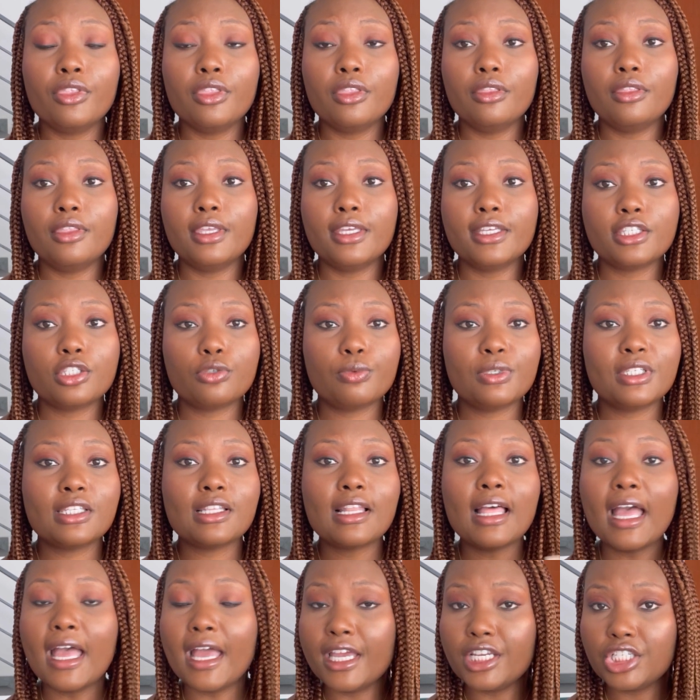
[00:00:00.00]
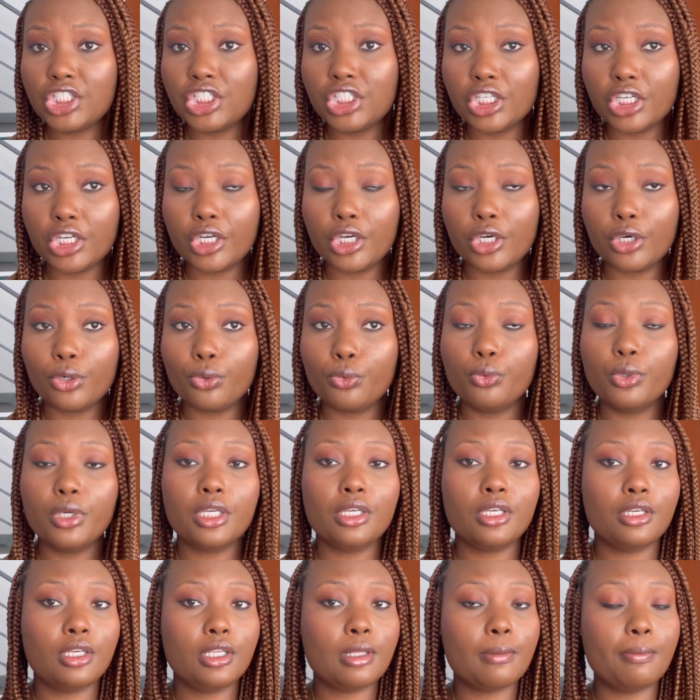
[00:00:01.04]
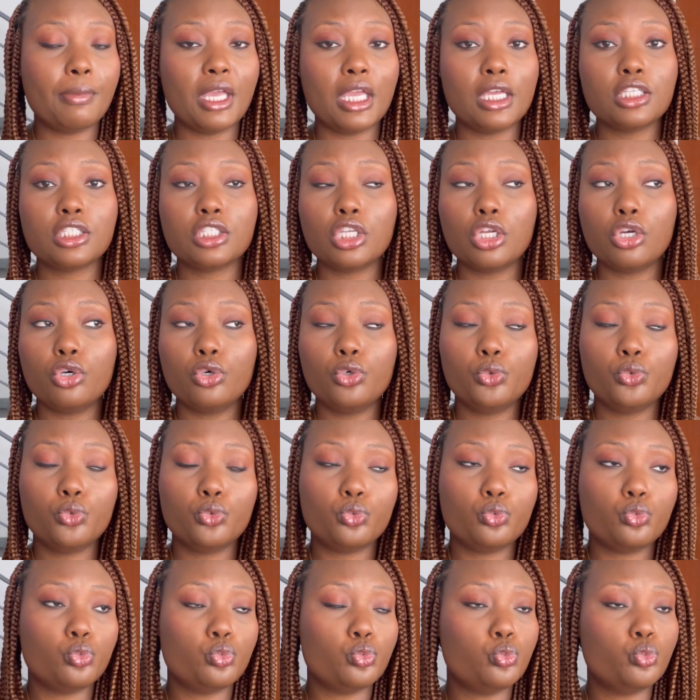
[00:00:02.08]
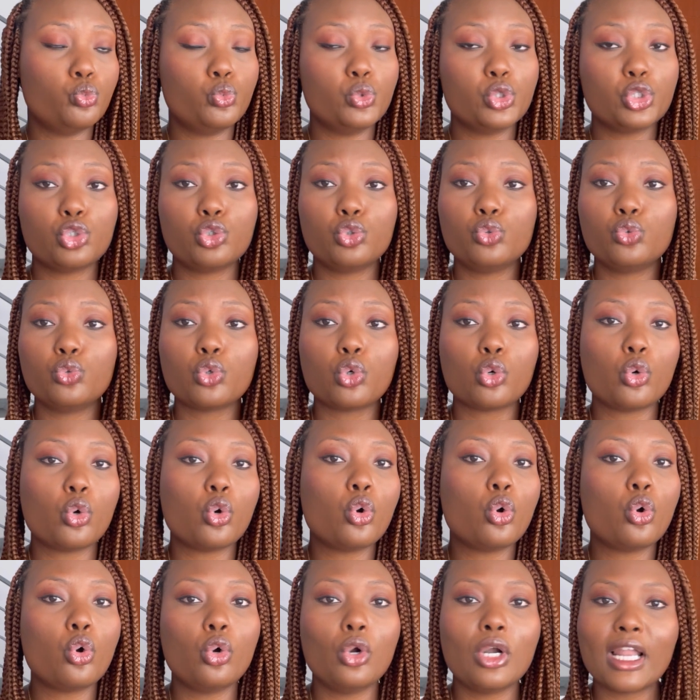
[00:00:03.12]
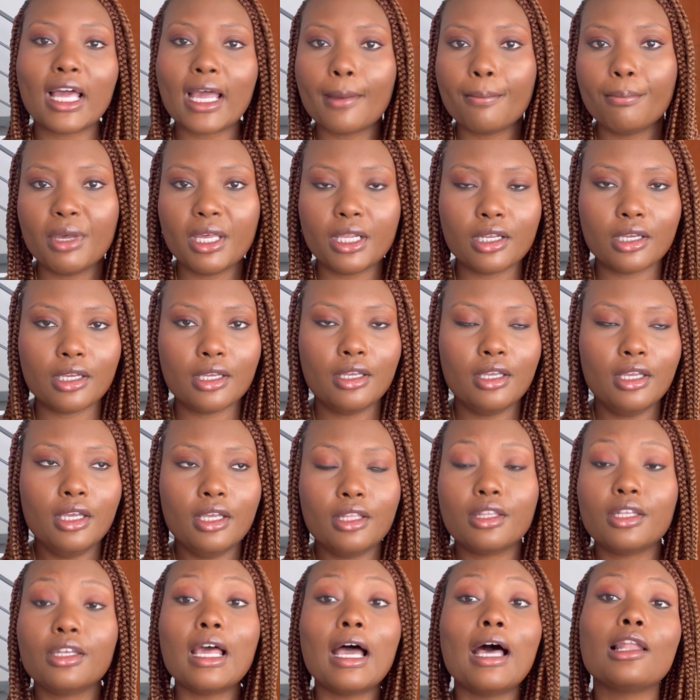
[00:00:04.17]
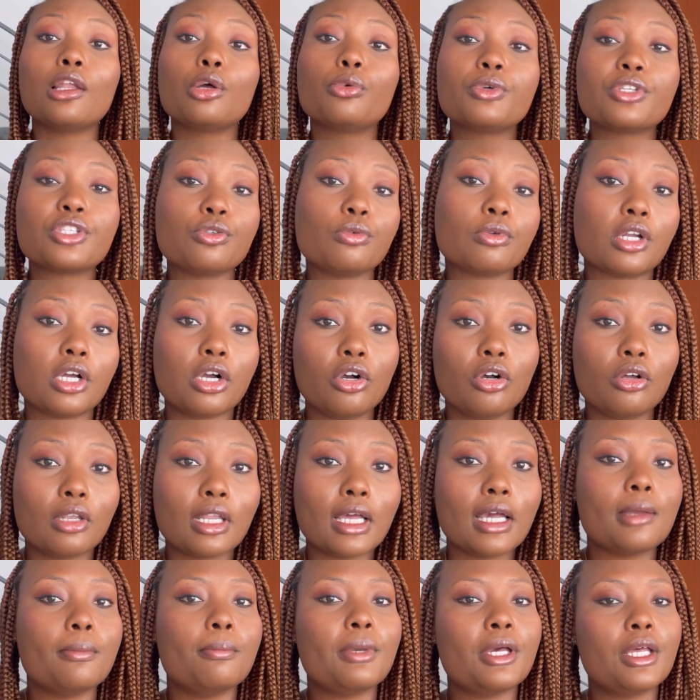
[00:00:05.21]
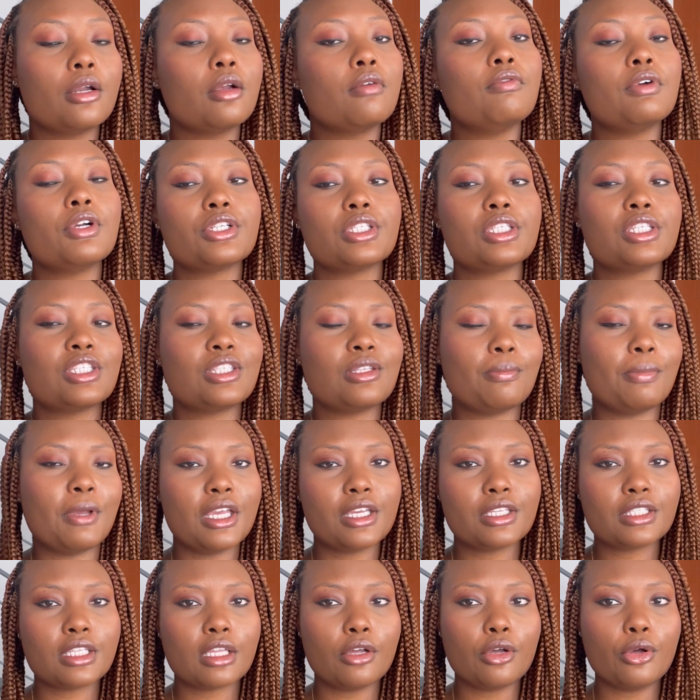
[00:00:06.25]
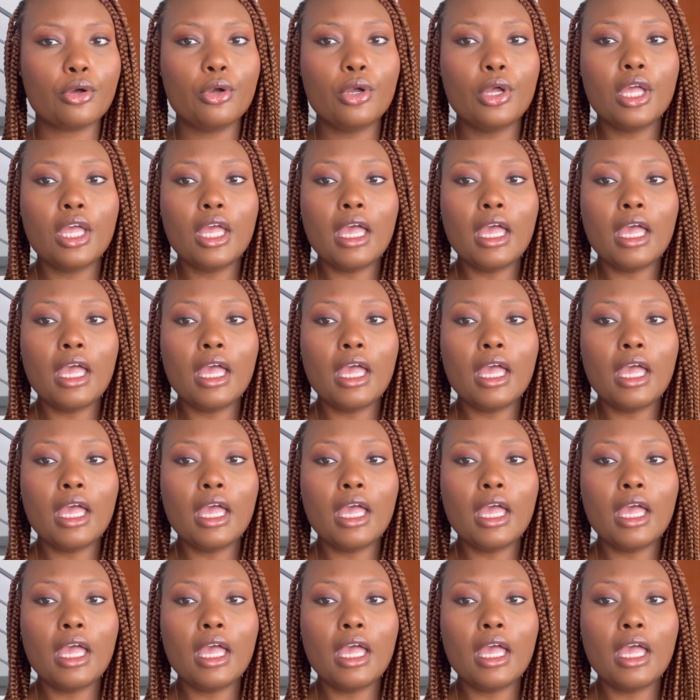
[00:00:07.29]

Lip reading: This was last year when the peso was doing a whole lot better. The dollar was doing a whole lot better versus the peso.